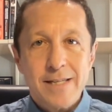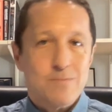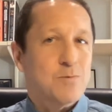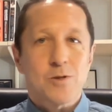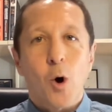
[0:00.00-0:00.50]

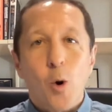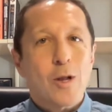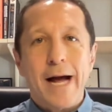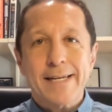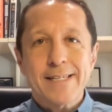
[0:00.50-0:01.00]
That was the
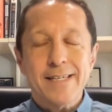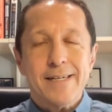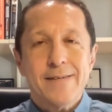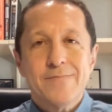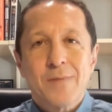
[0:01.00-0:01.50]
whole
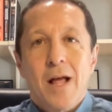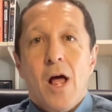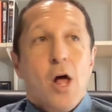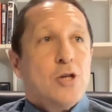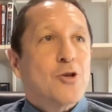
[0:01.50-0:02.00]
idea.
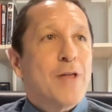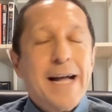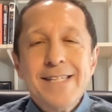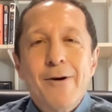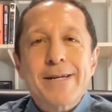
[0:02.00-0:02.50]
So
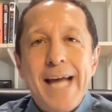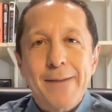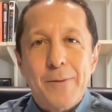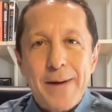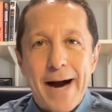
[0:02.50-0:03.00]
that's how it
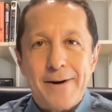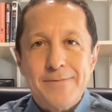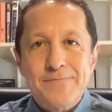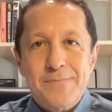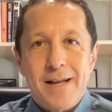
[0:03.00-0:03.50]
came
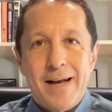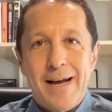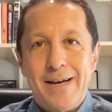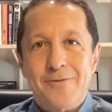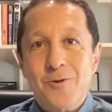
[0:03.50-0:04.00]
about.
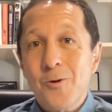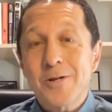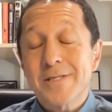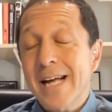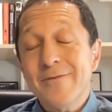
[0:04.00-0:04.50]
And of
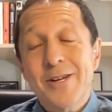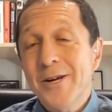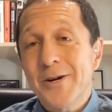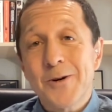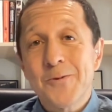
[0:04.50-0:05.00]
course, David
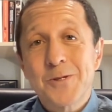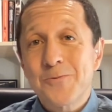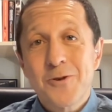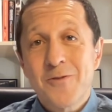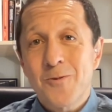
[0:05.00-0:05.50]
Hill was
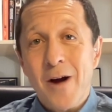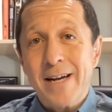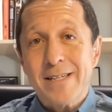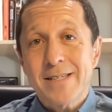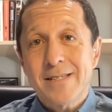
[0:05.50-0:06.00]
proven
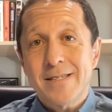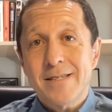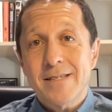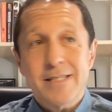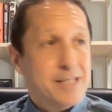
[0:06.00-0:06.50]
right.
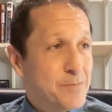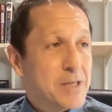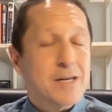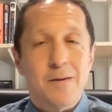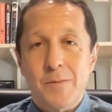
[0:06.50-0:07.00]
It did
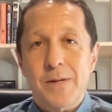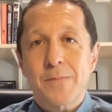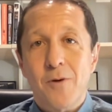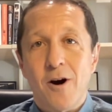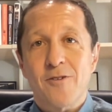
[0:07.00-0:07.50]
become a
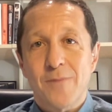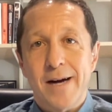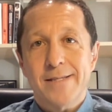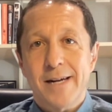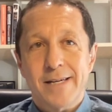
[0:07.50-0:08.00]
big part of
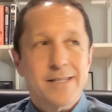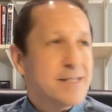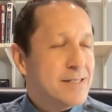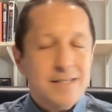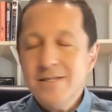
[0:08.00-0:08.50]
my
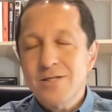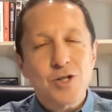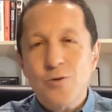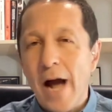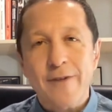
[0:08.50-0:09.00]
identity. It didn't
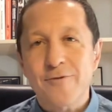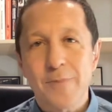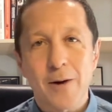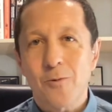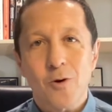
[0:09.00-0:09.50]
detract
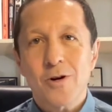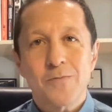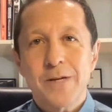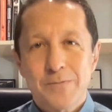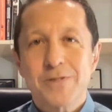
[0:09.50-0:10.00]
from my
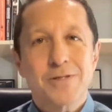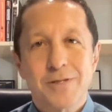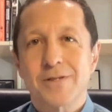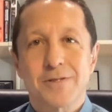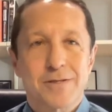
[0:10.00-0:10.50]
work. People
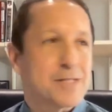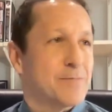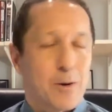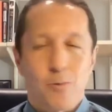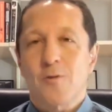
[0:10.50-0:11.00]
still see
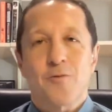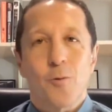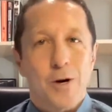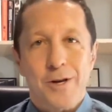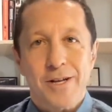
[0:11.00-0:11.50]
my work for
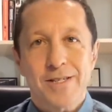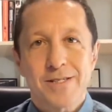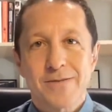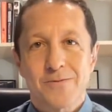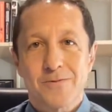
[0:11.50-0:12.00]
what it
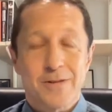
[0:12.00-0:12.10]
is.